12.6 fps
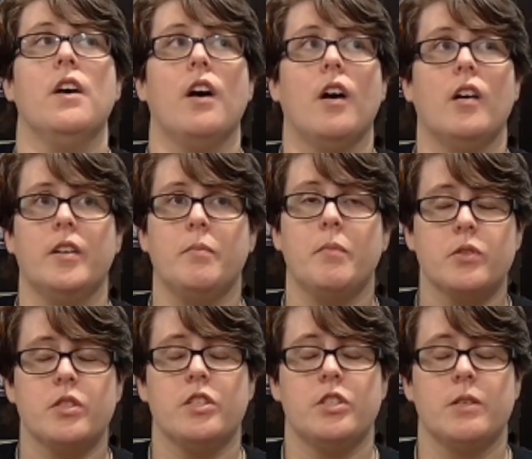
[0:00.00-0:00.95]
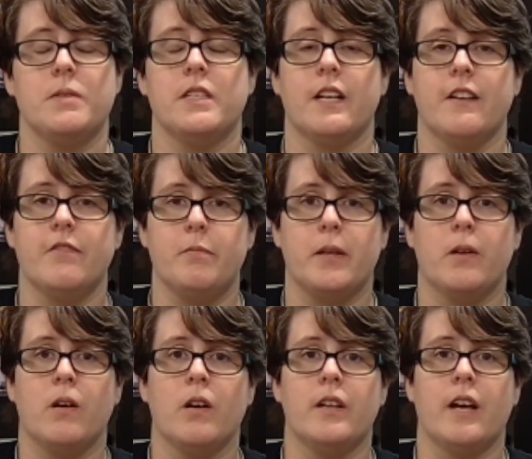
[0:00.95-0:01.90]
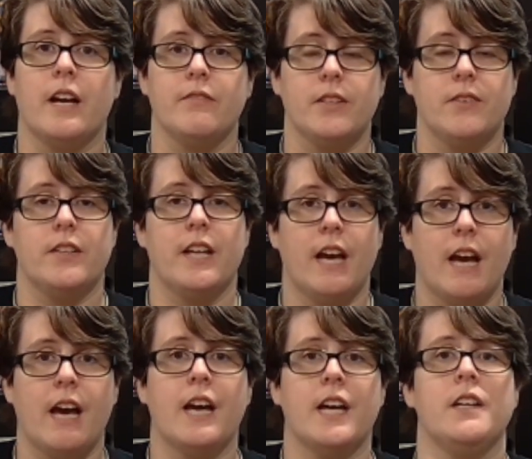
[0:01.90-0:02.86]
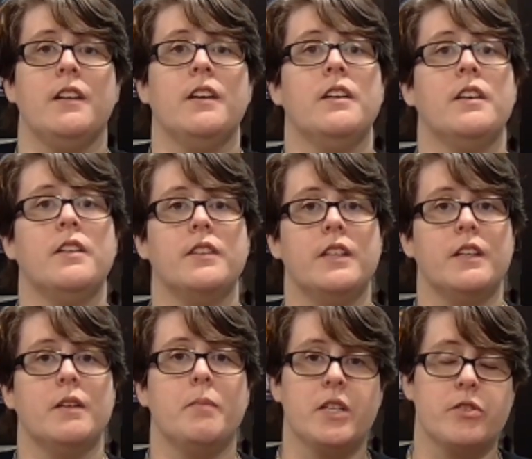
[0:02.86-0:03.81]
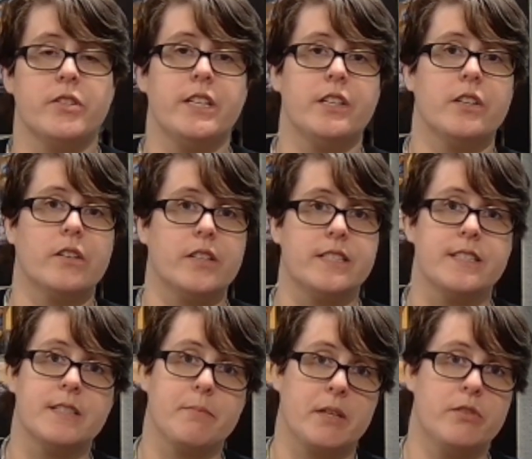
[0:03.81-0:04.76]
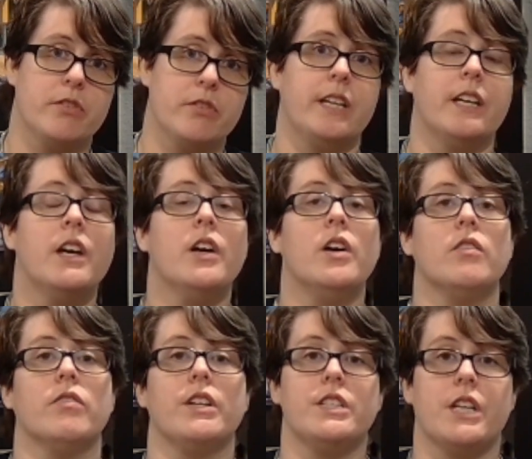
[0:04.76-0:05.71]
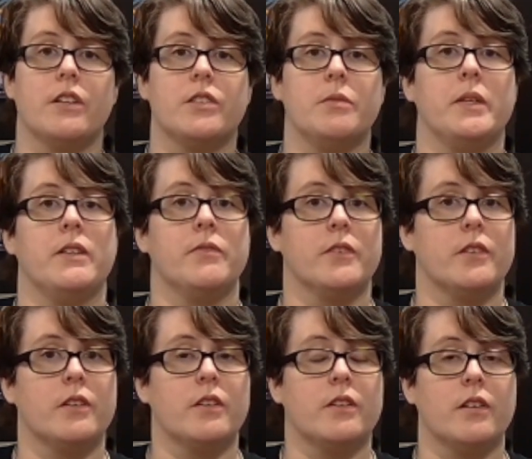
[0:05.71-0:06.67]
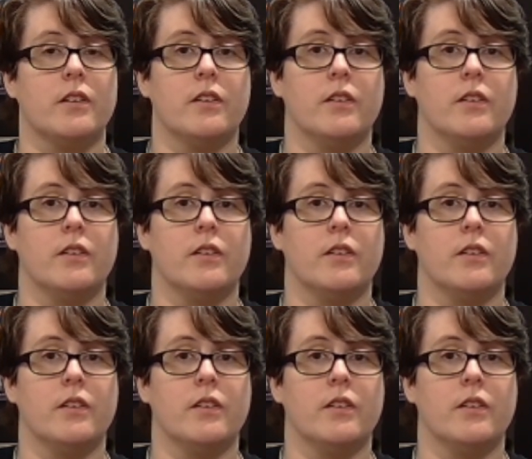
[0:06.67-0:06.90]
On most of the ships that I've been on, I've even had the maitre d' or assistant maitre d' reach out to me for